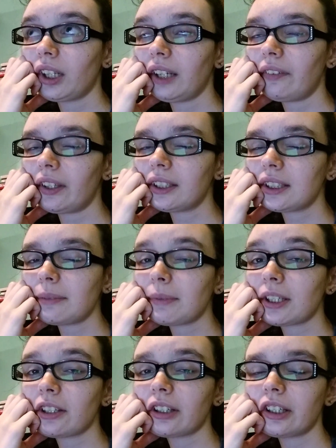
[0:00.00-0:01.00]
If that's
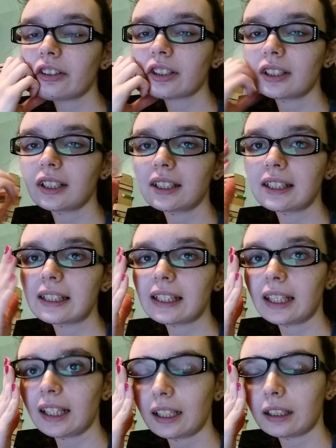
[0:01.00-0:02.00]
something you're interested in
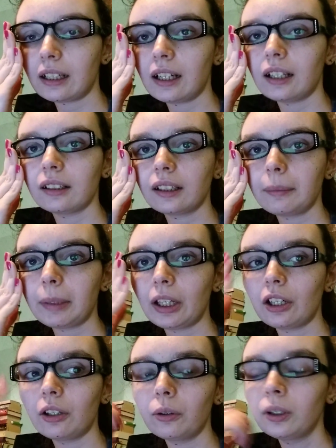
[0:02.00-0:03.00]
seeing, uh, let me
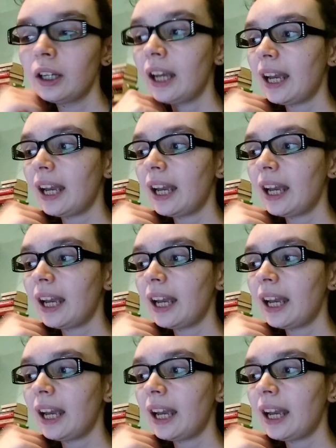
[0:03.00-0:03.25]
know.